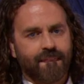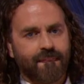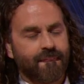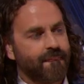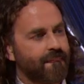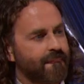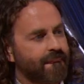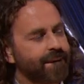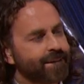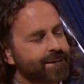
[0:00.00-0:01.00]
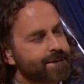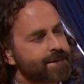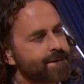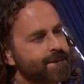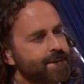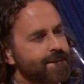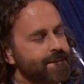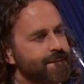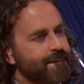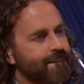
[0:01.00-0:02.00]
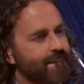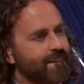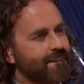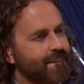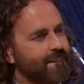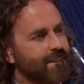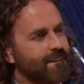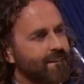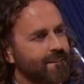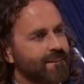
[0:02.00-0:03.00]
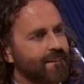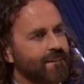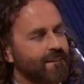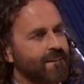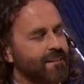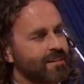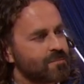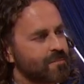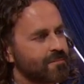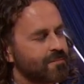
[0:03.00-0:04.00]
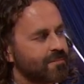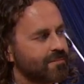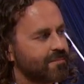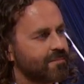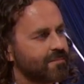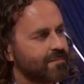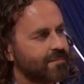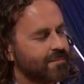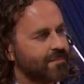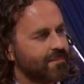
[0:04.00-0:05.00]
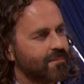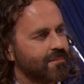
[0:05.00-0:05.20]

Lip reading: No words are spoken by the person on screen.